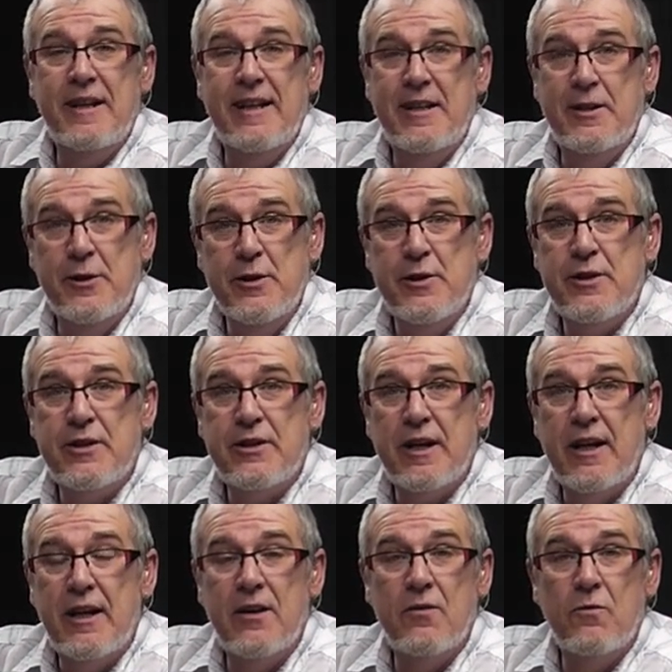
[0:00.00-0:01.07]
AIDUCE
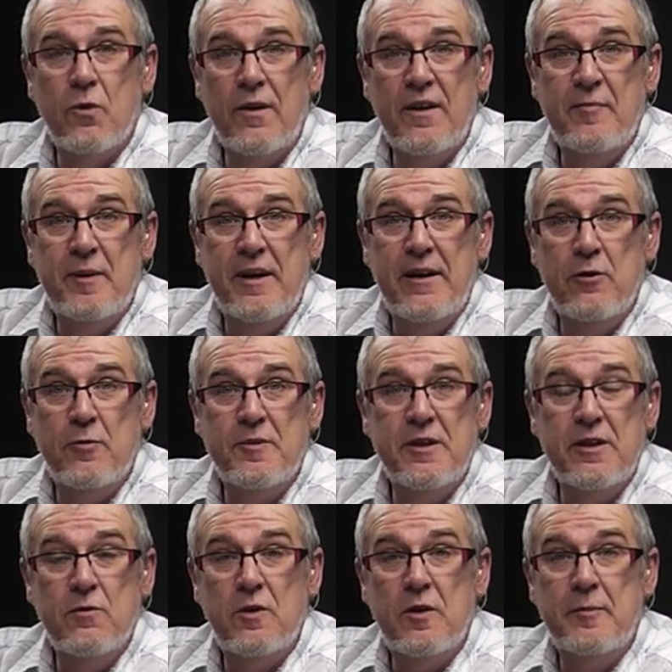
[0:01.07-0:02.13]
and what they've been up to
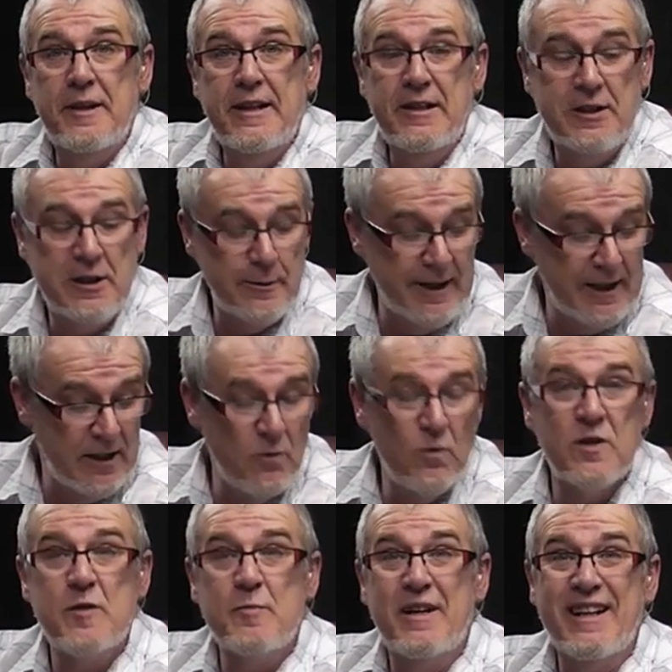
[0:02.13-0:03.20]
and what they've been doing and
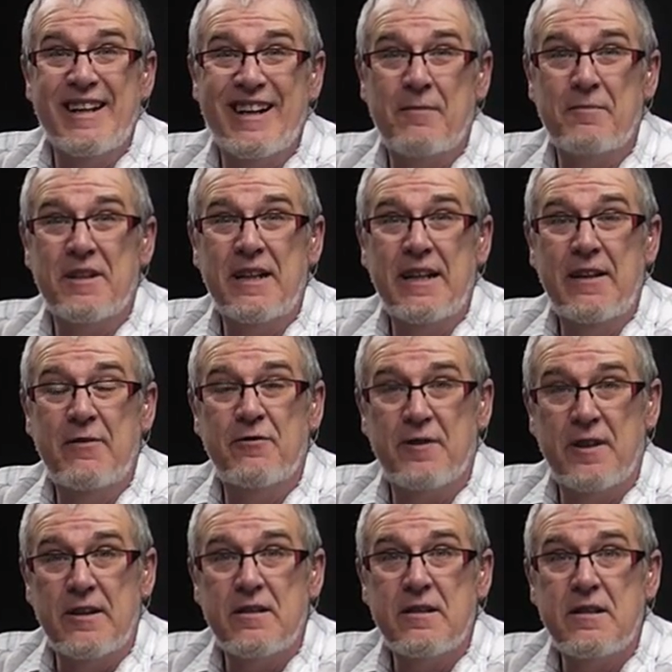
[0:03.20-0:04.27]
what's been happening in
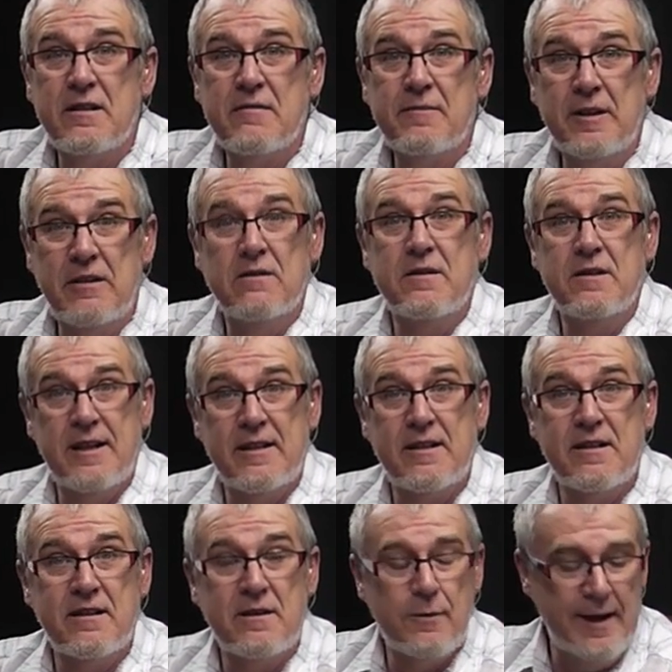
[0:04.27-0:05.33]
France because
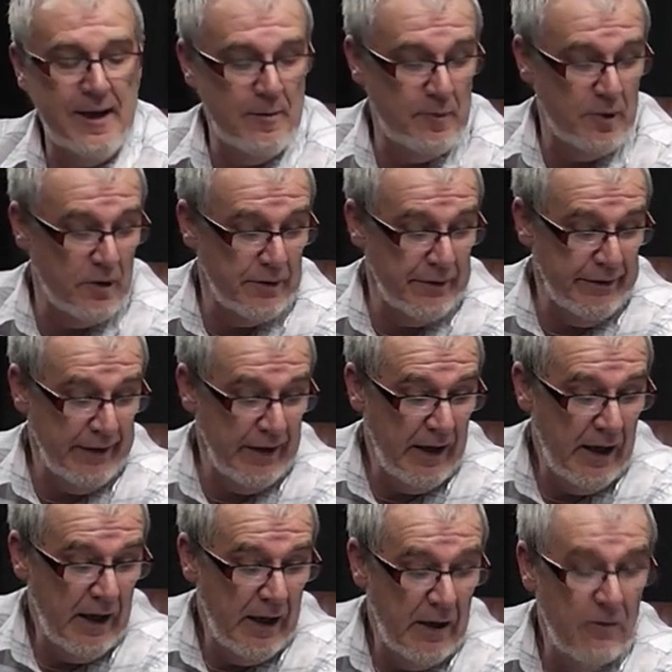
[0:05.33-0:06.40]
that's quite important.
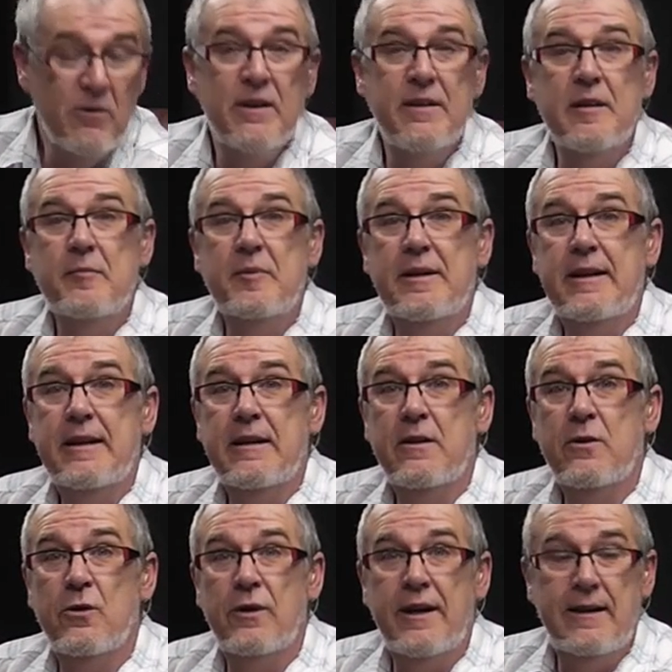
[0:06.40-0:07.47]
We're going to be
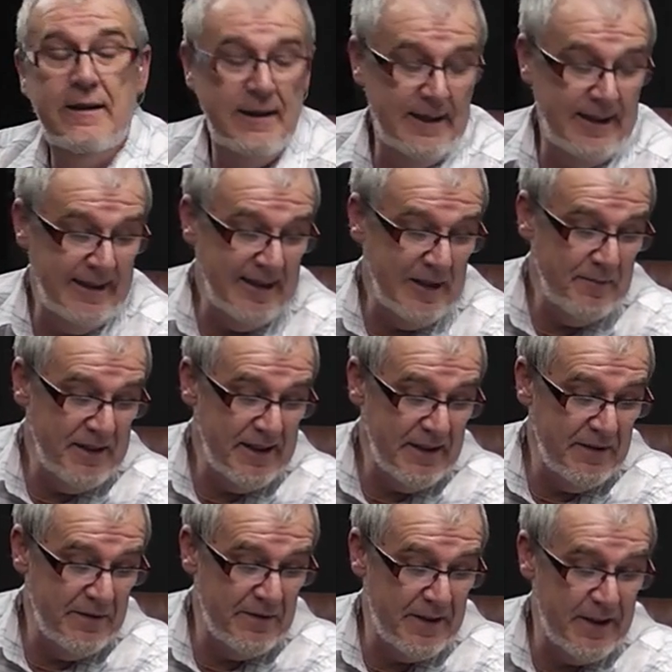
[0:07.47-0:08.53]
looking at a little bit
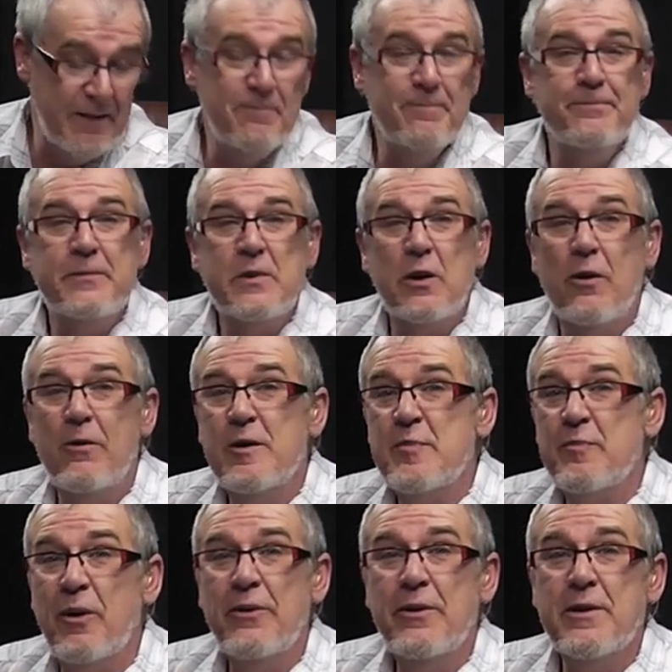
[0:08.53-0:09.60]
of um,
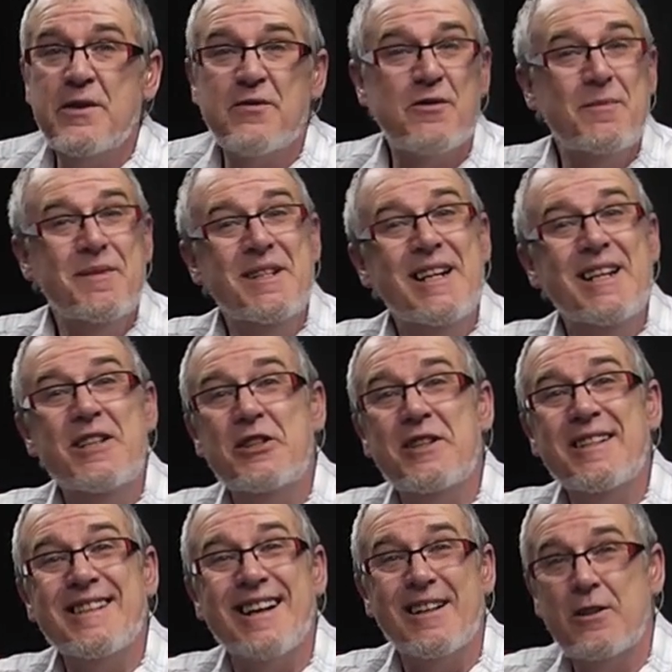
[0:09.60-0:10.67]
correspondence from DG
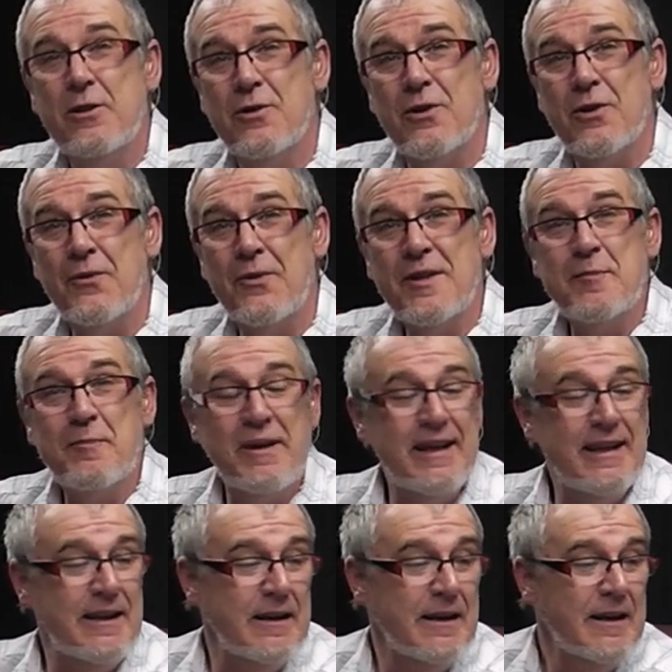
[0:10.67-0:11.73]
Sanco that's
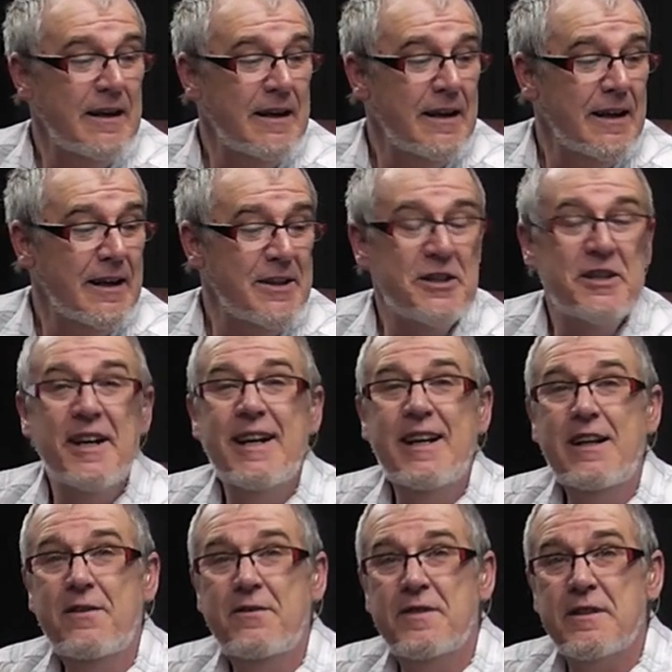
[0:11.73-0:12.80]
been
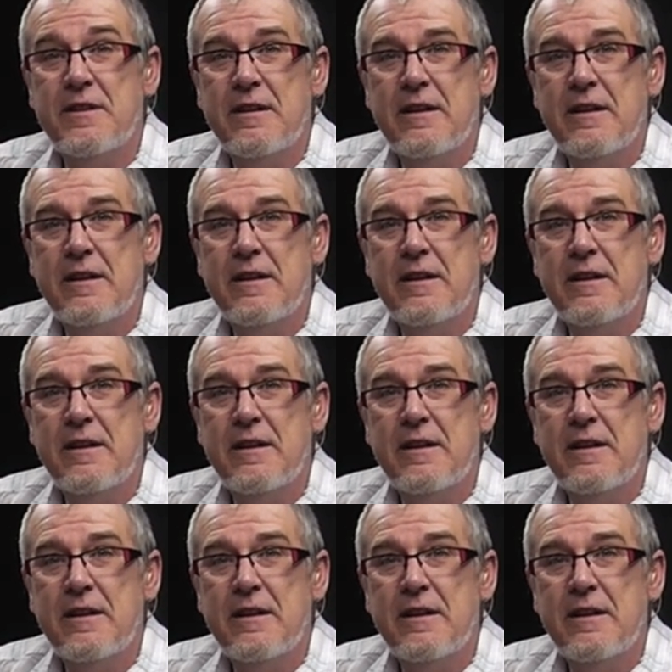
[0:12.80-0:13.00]
achieved